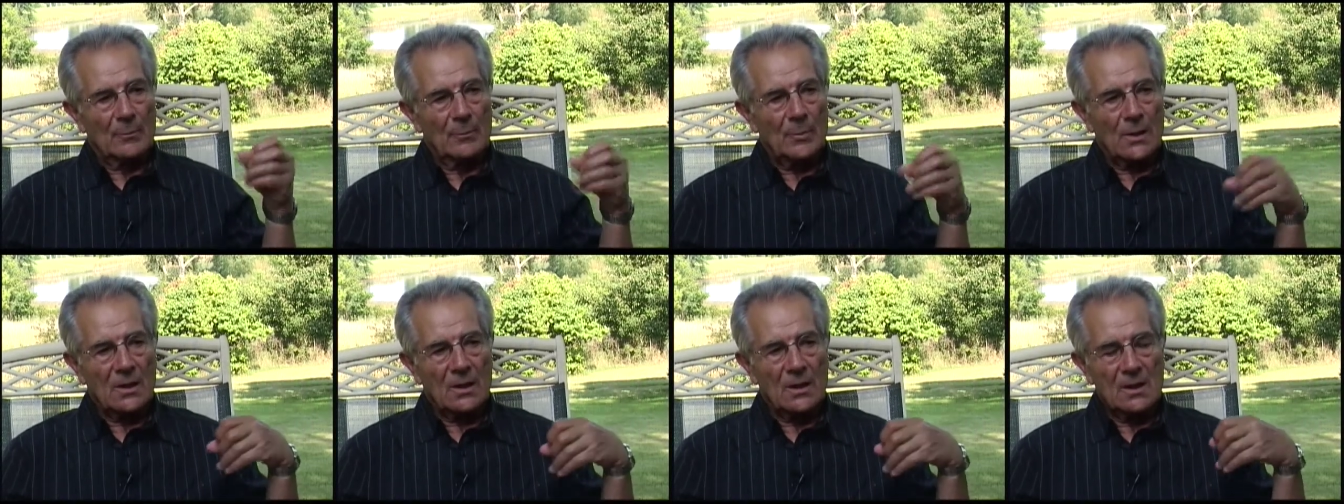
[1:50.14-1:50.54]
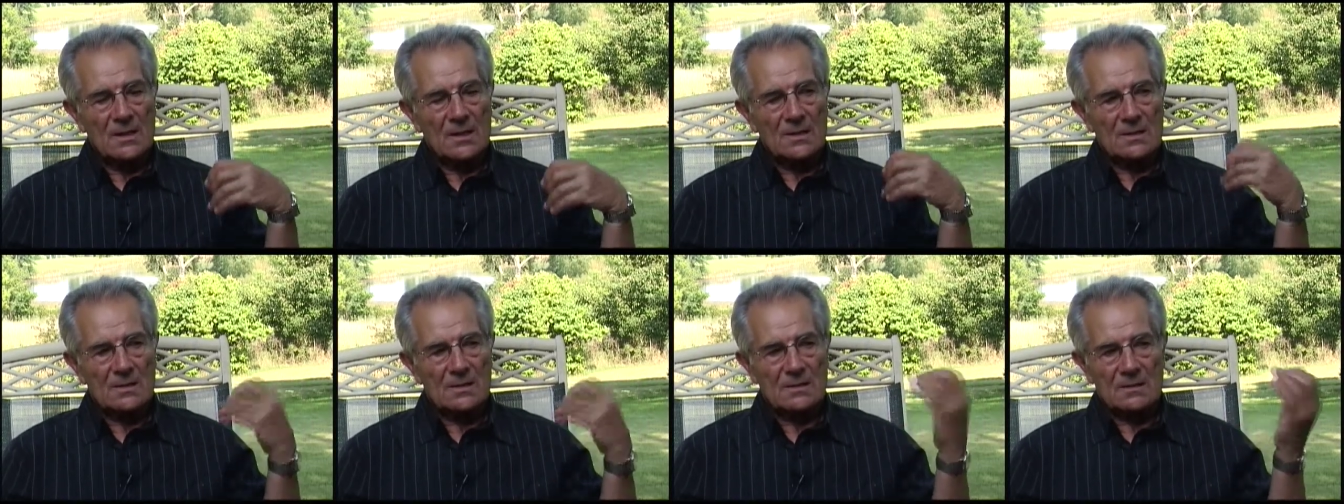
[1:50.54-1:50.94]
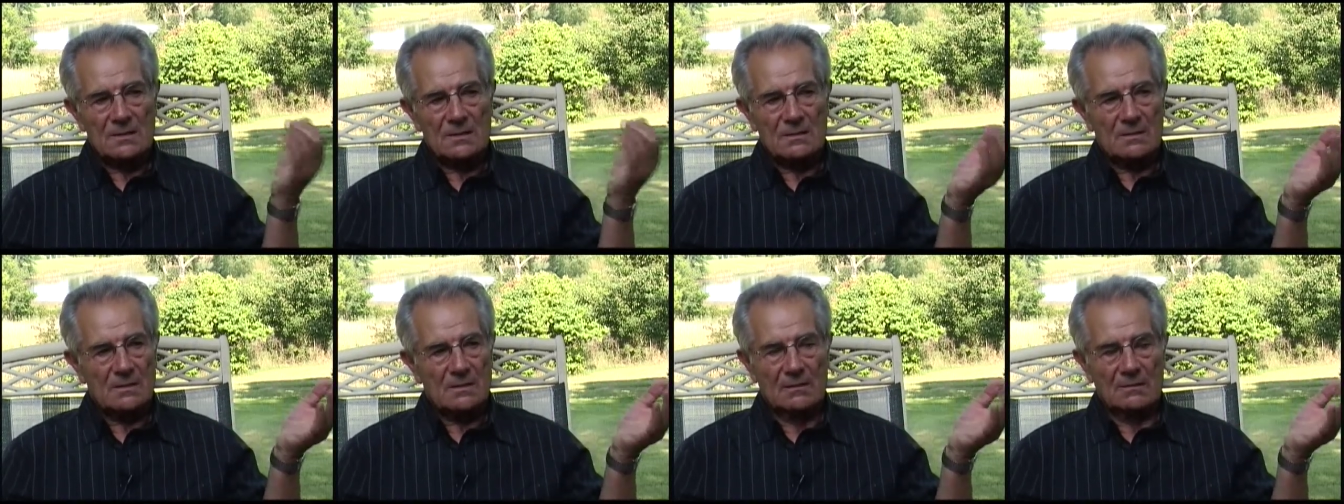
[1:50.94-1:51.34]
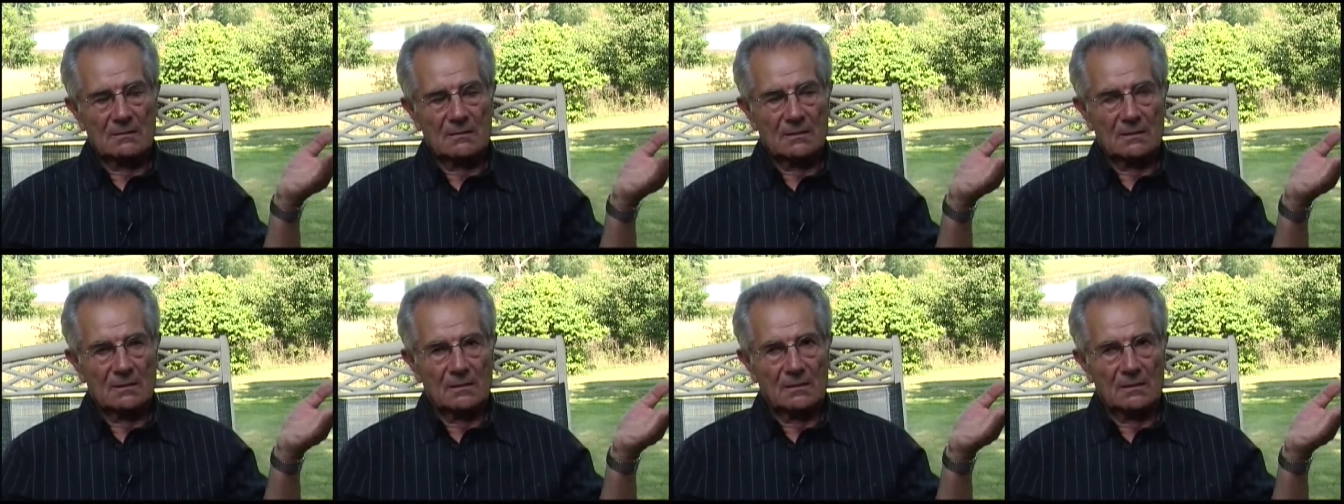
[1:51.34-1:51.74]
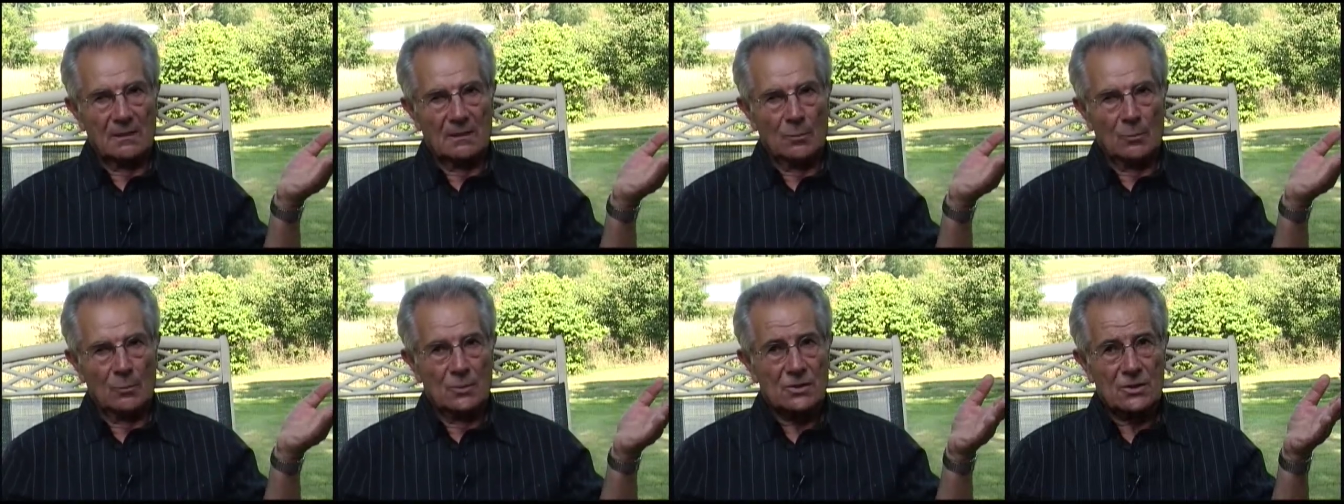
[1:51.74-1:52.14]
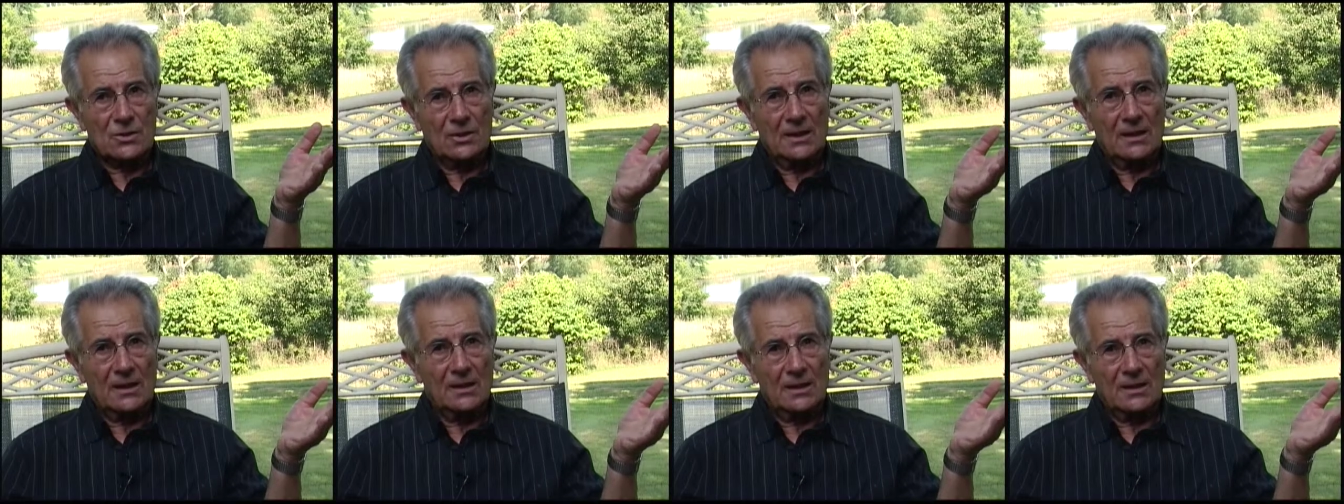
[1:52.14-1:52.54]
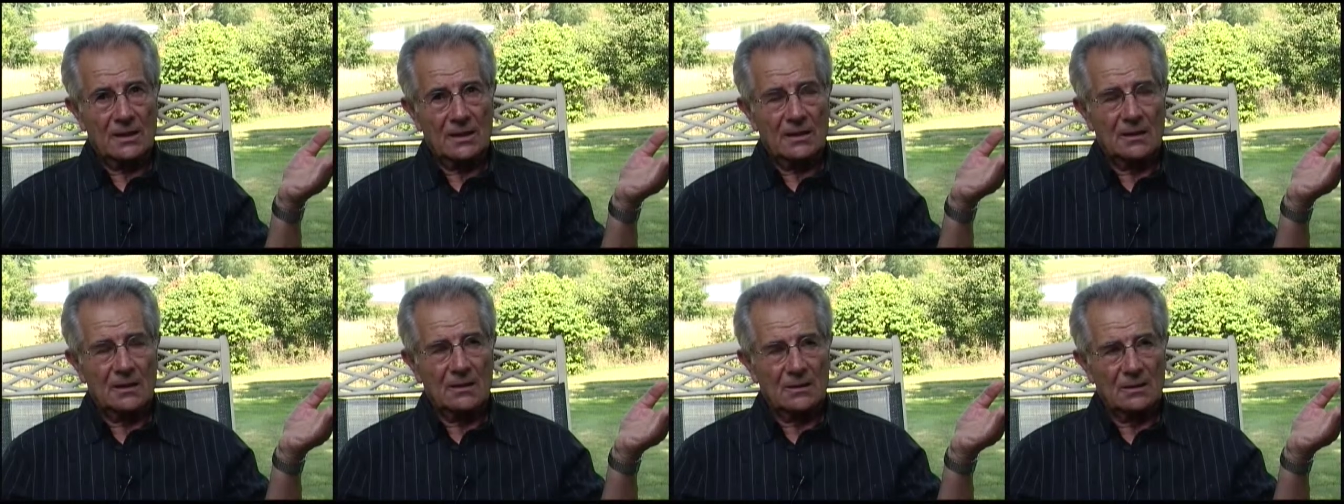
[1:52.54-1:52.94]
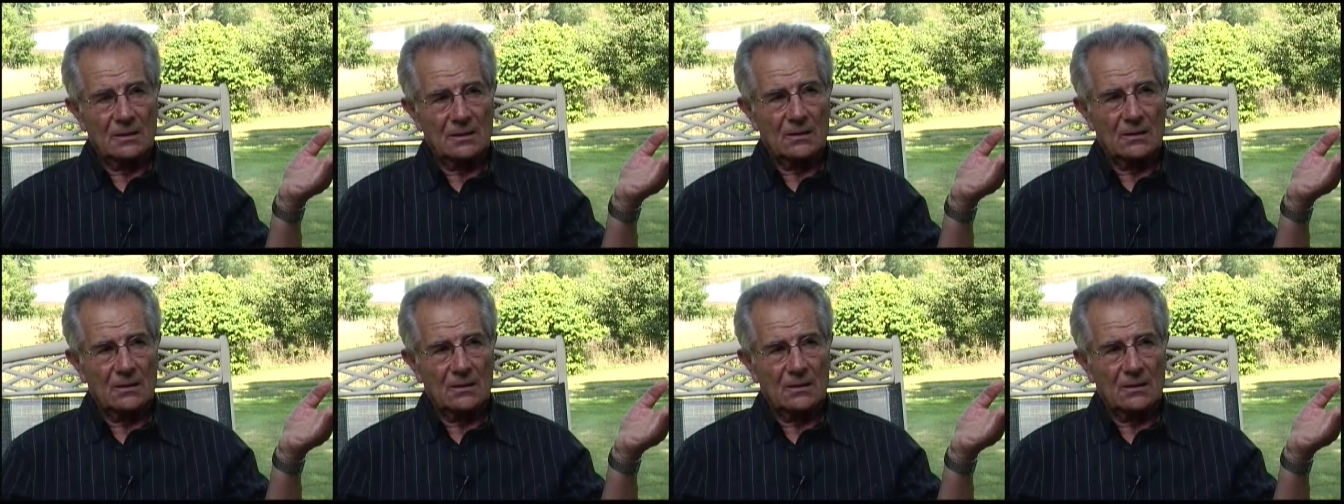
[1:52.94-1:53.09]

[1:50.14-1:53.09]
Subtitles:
because Mussolini,